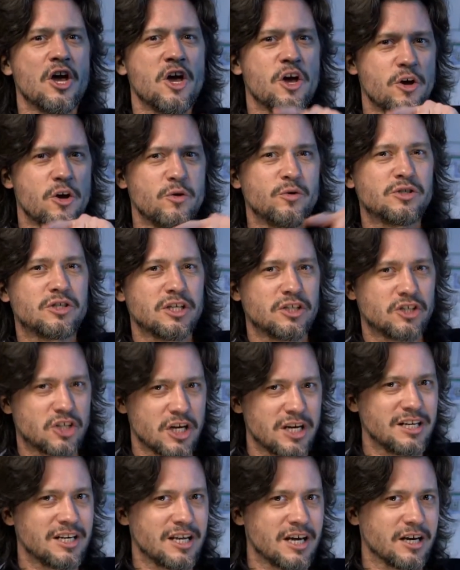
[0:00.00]
Who's the
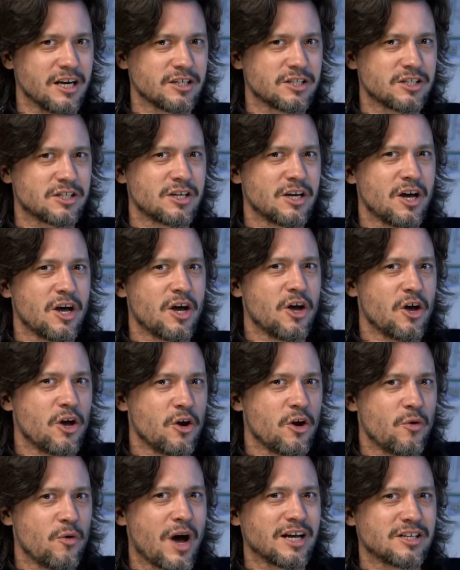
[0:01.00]
genius
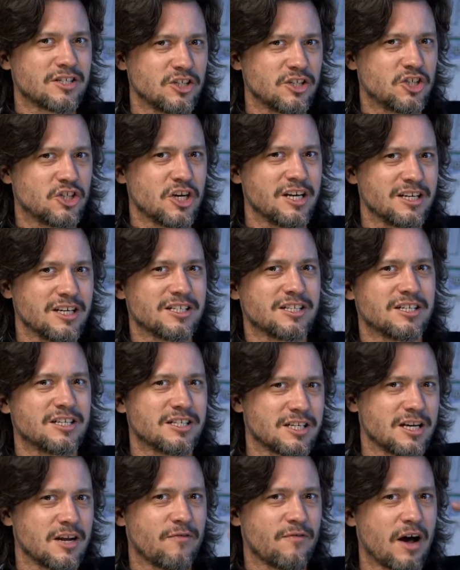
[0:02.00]
who has the genius to
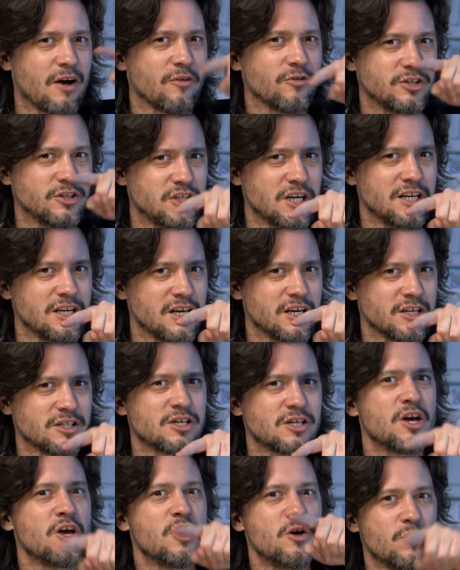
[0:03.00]
sniff out the
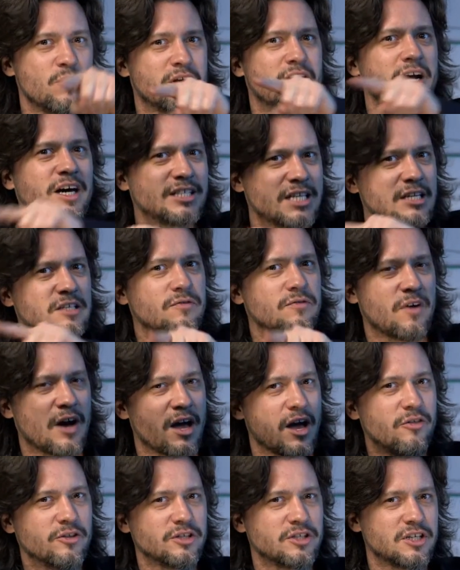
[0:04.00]
genius who can identify
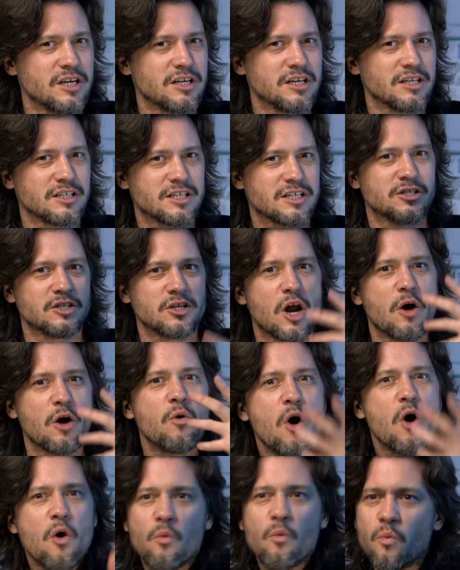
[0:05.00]
other geniuses?
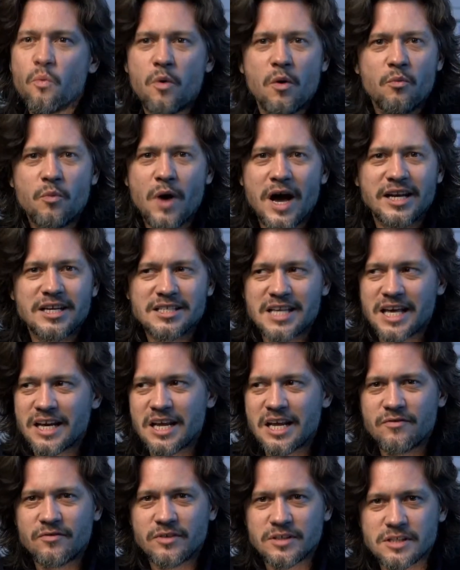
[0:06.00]
Where does that
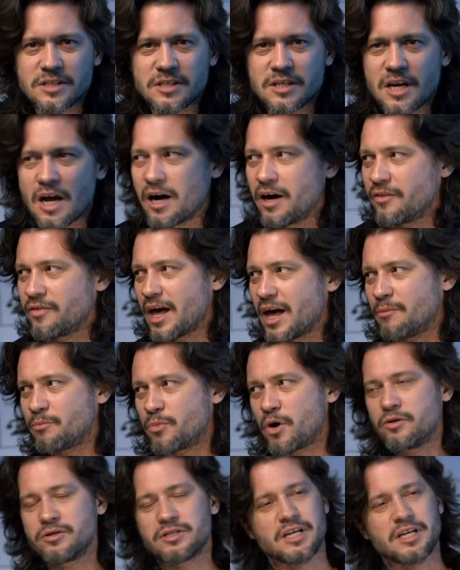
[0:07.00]
even start, that
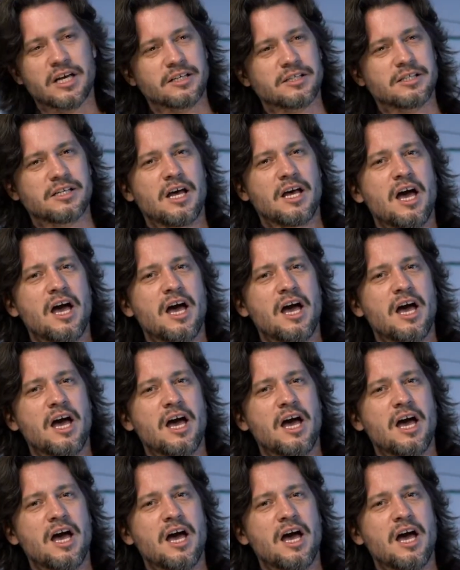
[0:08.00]
process?